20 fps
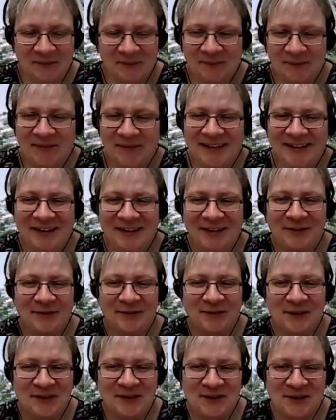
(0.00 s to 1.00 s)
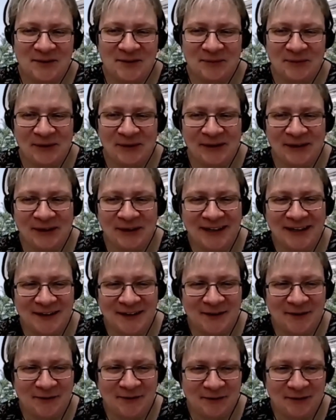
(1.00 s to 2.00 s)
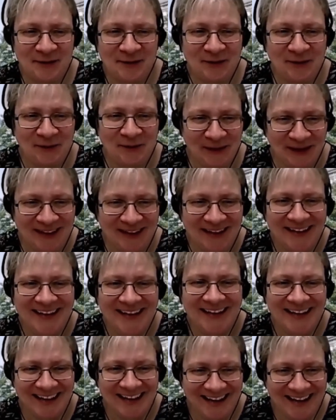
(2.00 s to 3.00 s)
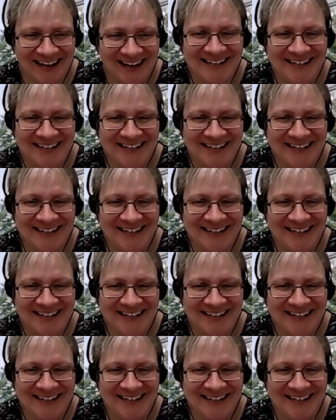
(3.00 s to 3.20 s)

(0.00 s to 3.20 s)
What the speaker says: Well, you've got your work cut out for you, and